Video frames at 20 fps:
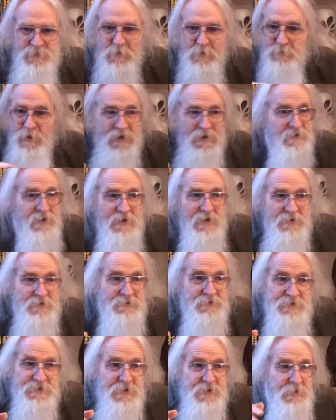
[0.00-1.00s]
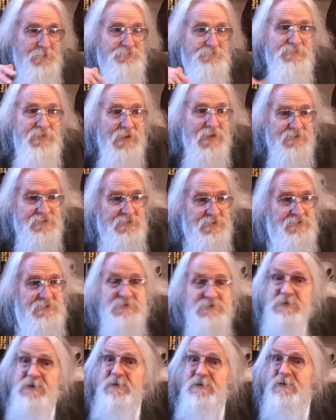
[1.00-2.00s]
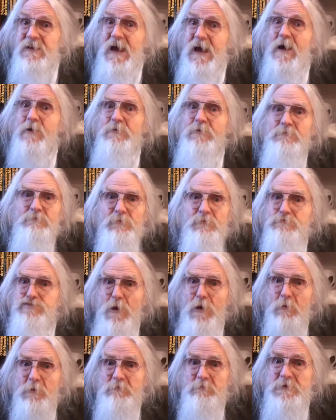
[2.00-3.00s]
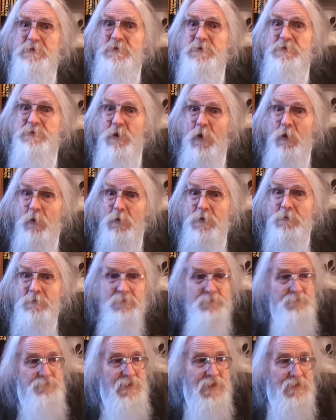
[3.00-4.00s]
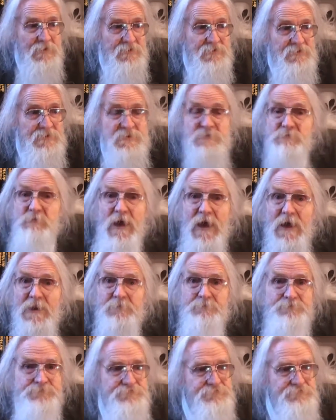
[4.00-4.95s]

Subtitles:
But you see, this is a clown. Probably you know this man.